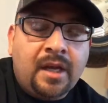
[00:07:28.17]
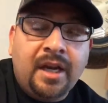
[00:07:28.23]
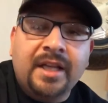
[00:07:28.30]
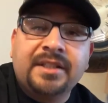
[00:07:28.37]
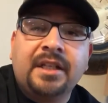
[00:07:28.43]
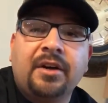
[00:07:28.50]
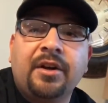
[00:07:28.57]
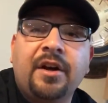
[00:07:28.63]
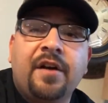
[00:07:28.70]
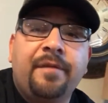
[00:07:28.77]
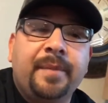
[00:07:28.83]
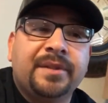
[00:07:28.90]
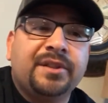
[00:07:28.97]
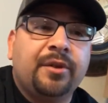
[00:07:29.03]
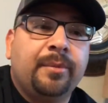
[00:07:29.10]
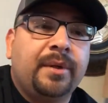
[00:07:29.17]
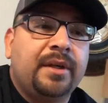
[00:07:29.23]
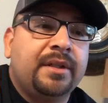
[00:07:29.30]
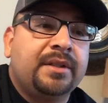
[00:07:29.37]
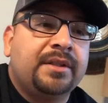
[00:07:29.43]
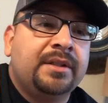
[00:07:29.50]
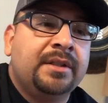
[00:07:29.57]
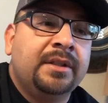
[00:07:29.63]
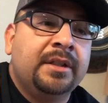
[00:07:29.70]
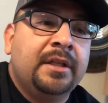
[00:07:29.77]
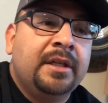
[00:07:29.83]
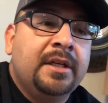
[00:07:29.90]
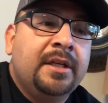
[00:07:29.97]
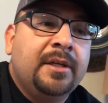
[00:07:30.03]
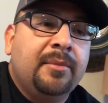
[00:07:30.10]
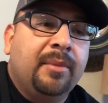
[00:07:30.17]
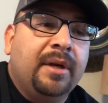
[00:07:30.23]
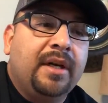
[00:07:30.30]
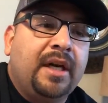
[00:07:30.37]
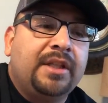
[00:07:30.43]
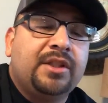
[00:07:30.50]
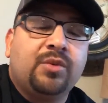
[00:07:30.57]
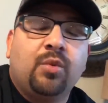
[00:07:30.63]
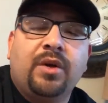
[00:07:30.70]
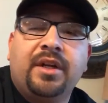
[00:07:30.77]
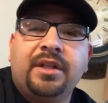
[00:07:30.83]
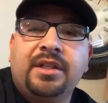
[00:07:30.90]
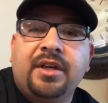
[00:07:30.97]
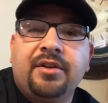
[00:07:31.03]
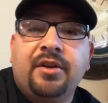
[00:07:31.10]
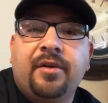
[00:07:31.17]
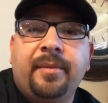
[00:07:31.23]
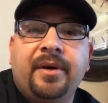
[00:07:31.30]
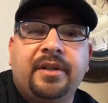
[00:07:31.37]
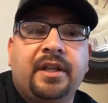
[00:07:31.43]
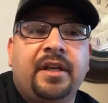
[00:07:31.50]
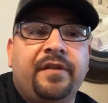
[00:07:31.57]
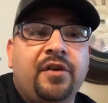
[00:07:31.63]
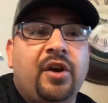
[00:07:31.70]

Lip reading: I said, I'll get off my soapbox. But I just wanted to tell y'all about that.